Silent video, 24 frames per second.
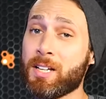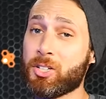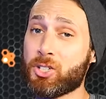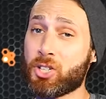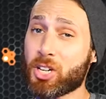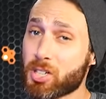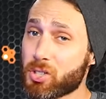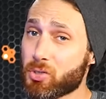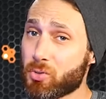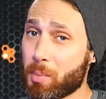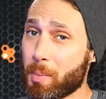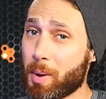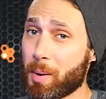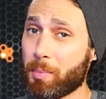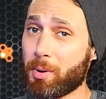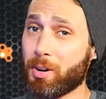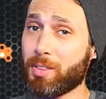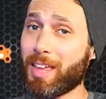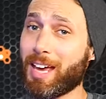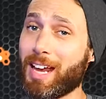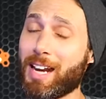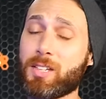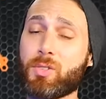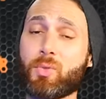Just
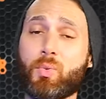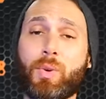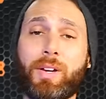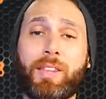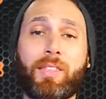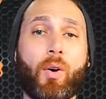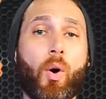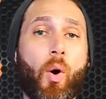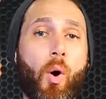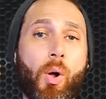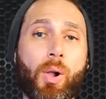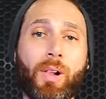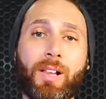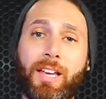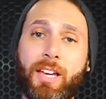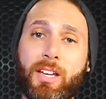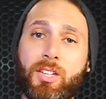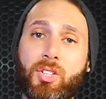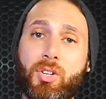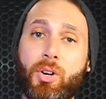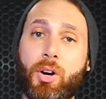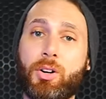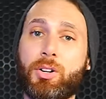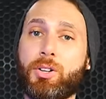remember that as with all
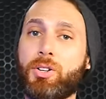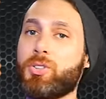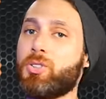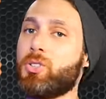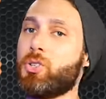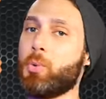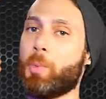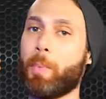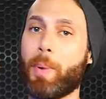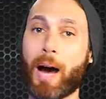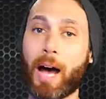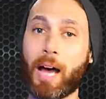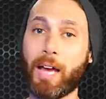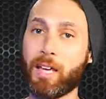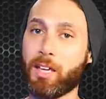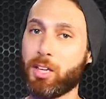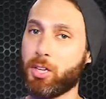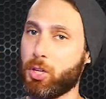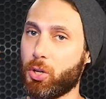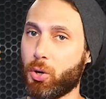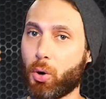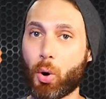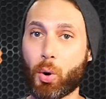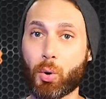Kickstarters, you buy
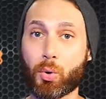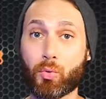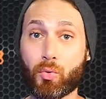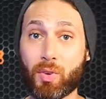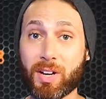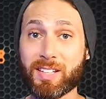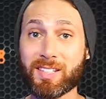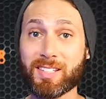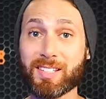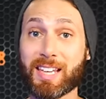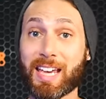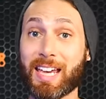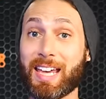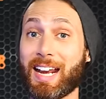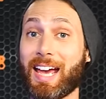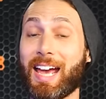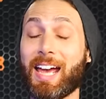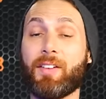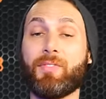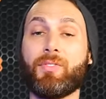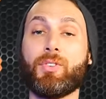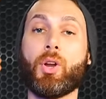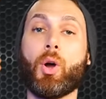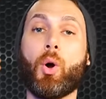at your own risk, and I
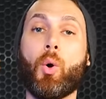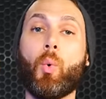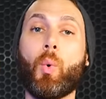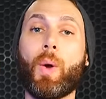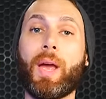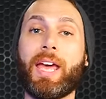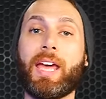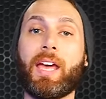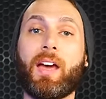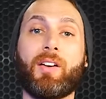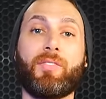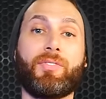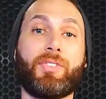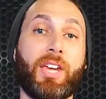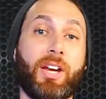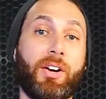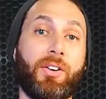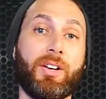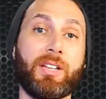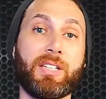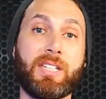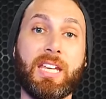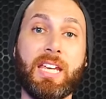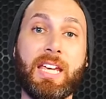have no way of
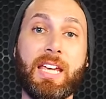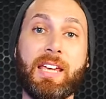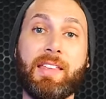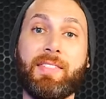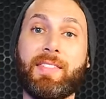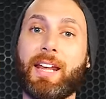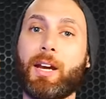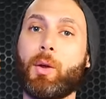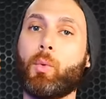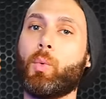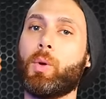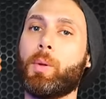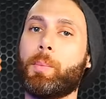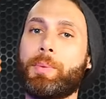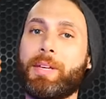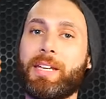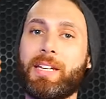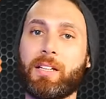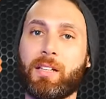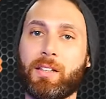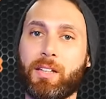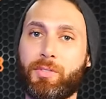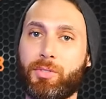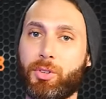guaranteeing that it will be
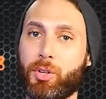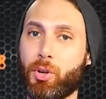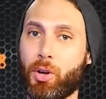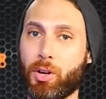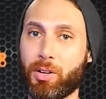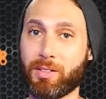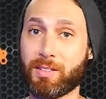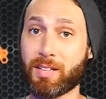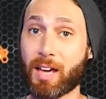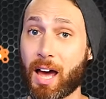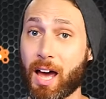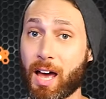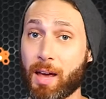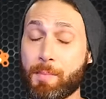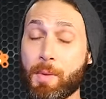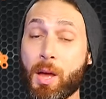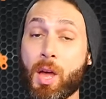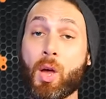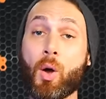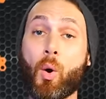delivered on time